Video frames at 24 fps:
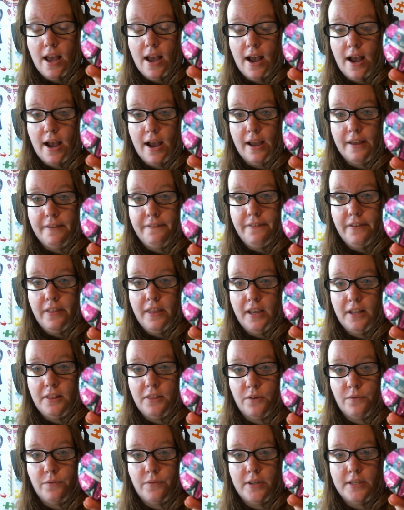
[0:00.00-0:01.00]
I feel
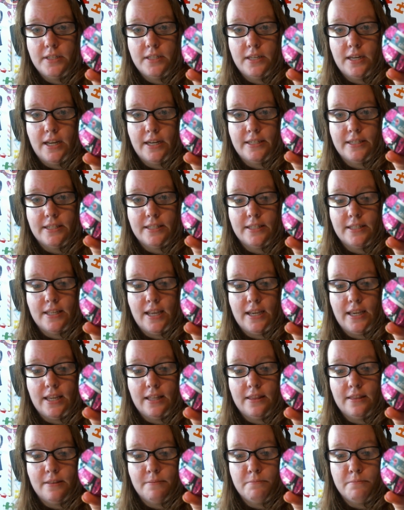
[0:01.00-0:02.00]
like the reason I dislike
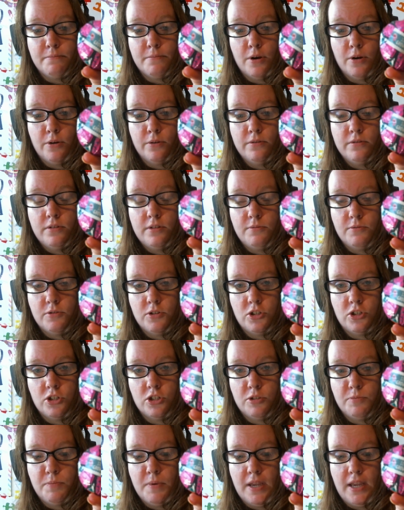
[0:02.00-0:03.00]
it the most was
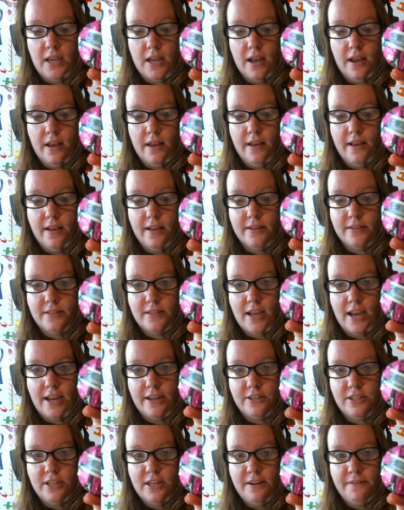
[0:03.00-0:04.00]
just because
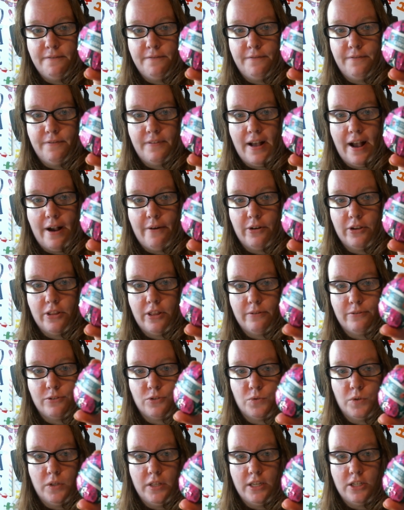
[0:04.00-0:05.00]
I did a flower that
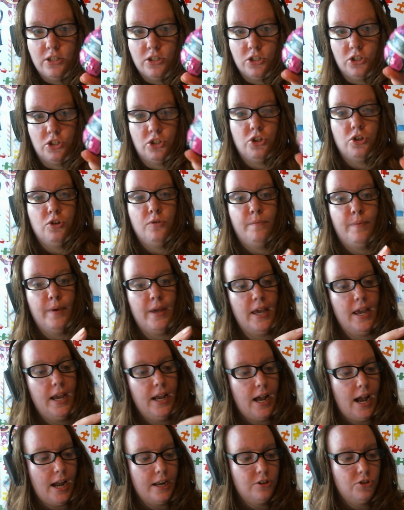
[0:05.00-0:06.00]
was really just too
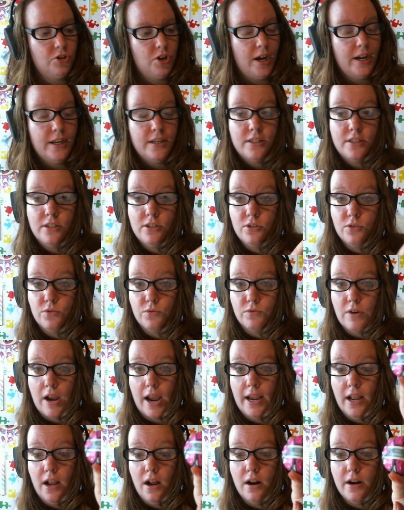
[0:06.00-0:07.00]
big. I tried to
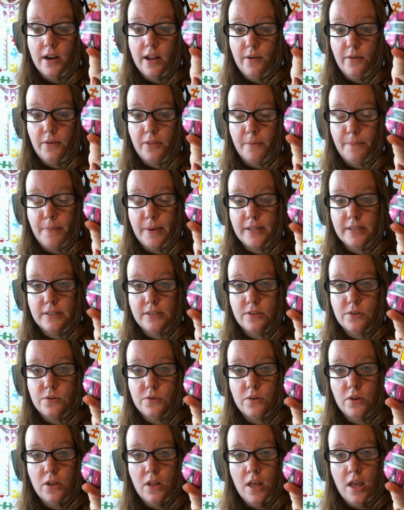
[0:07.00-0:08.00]
write on it with a
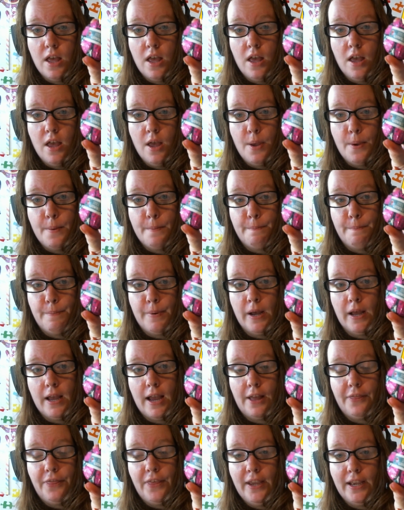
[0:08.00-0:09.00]
pencil,
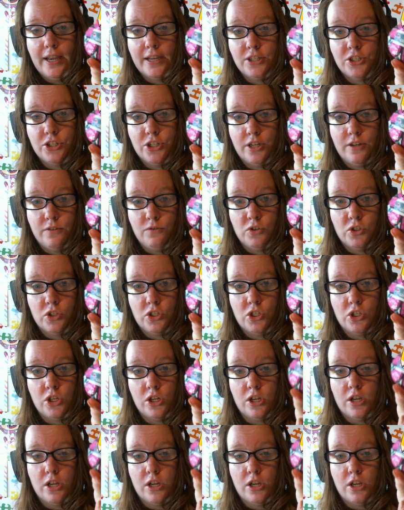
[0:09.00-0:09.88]
but I think I should have just